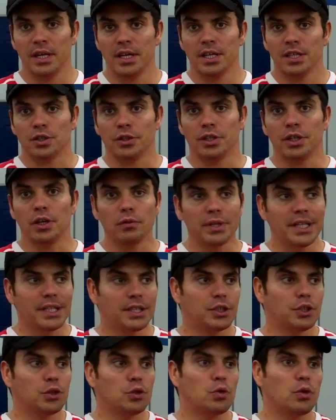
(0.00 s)
So you don't need
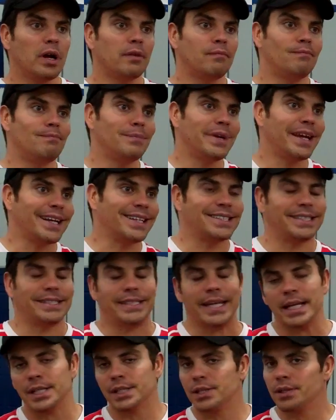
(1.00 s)
to do an
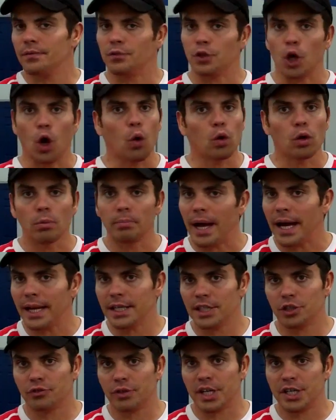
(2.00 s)
extensive total
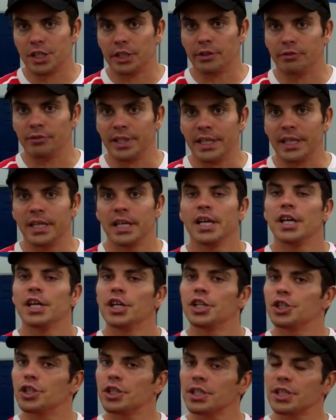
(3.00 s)
body stretching routine,
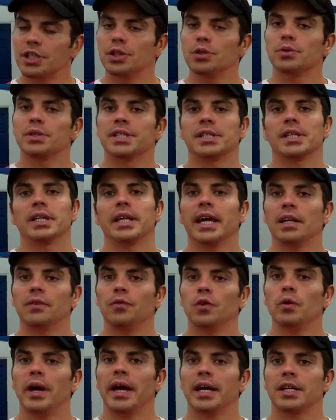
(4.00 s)
just do a select
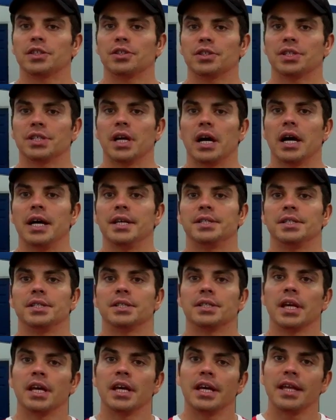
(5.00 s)
few
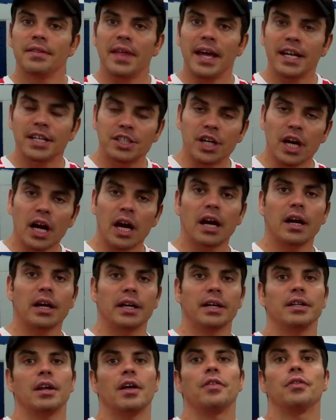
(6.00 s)
exercises that
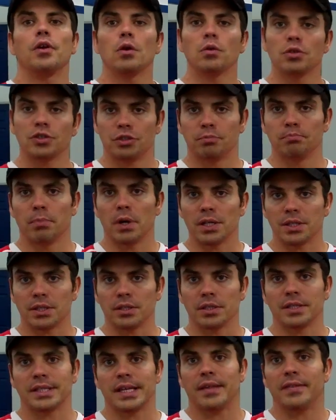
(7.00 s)
target those
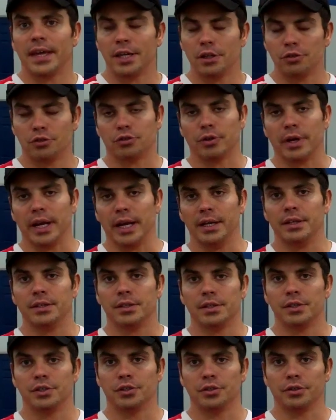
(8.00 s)
muscles that you trained
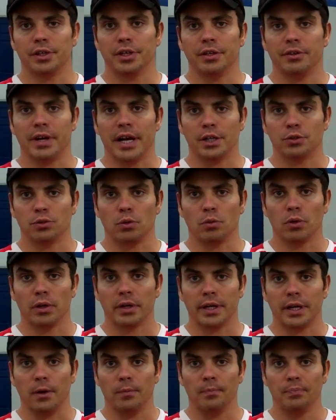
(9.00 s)
during your actual
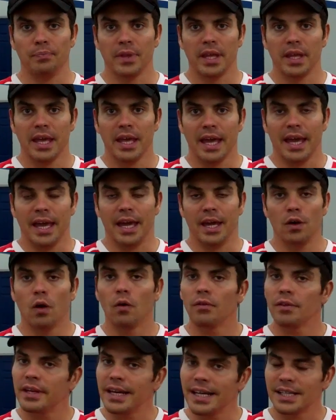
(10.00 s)
workout. And
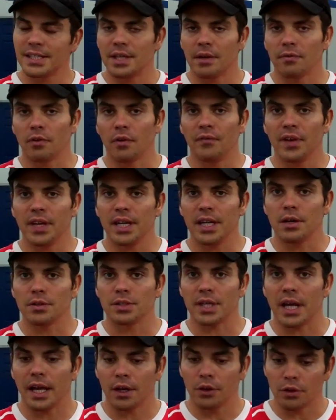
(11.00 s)
over the next several
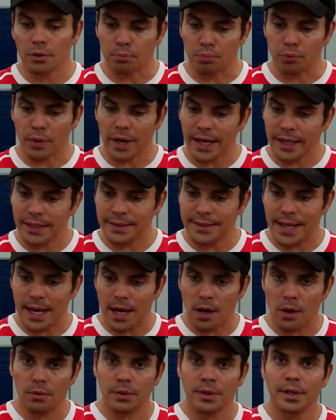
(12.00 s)
videos, I'm going to break
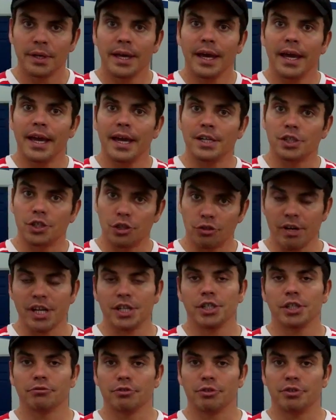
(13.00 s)
down a
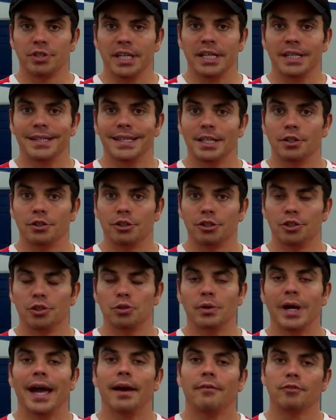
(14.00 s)
stretching routine that you can
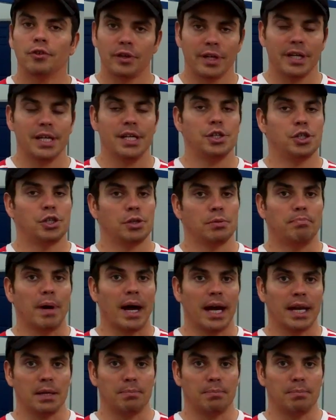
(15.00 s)
do after each body